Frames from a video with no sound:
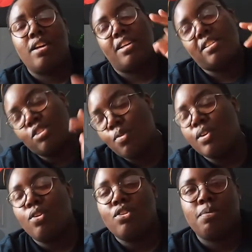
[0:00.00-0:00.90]
is
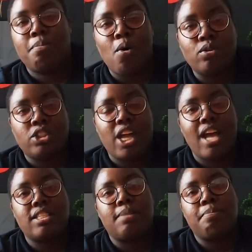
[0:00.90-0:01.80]
doing all the bolt
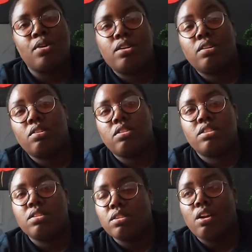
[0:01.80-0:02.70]
checks and putting on all the
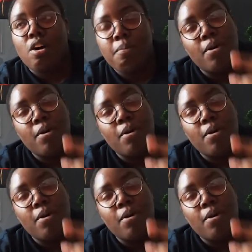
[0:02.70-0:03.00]
stud lock.